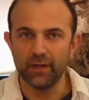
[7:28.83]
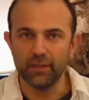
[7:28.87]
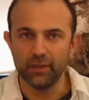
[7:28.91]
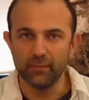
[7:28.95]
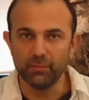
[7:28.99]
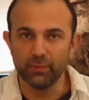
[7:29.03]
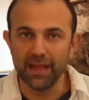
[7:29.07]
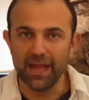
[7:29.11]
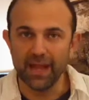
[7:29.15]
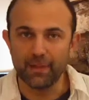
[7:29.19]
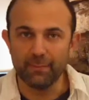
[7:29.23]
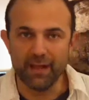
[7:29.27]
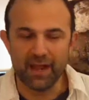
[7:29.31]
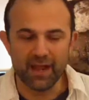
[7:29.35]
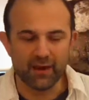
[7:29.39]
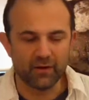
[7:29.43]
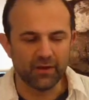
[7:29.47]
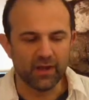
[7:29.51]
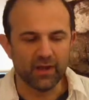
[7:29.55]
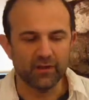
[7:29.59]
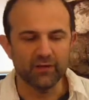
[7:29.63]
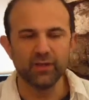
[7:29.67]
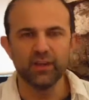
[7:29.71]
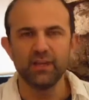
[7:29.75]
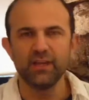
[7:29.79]
the black
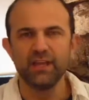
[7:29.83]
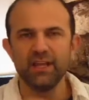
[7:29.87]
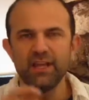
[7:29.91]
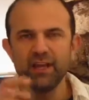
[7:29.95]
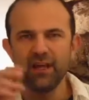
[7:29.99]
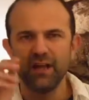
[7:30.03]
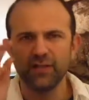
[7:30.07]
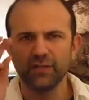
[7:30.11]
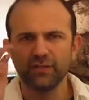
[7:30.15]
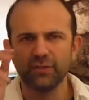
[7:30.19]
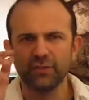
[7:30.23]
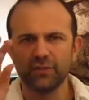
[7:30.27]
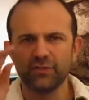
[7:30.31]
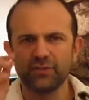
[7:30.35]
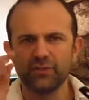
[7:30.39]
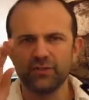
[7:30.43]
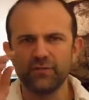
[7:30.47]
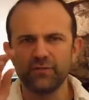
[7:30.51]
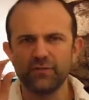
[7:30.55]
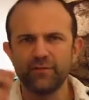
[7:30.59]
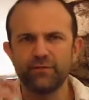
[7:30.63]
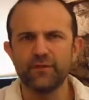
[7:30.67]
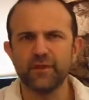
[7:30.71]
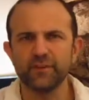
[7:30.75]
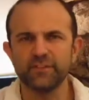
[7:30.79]
background looked
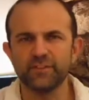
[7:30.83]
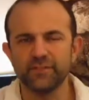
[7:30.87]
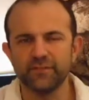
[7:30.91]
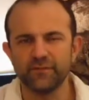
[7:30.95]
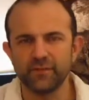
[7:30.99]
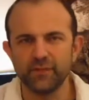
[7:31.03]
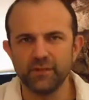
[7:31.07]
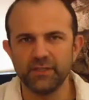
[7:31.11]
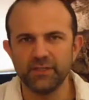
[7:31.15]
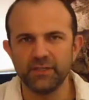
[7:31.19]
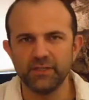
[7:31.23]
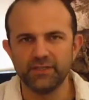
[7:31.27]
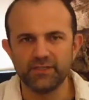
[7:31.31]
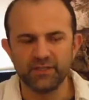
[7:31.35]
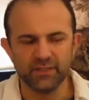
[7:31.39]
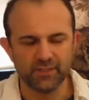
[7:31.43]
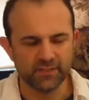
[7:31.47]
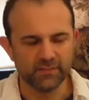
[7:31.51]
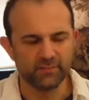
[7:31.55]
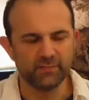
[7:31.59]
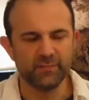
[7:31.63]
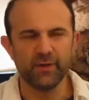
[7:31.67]
too fuzzy from a distance.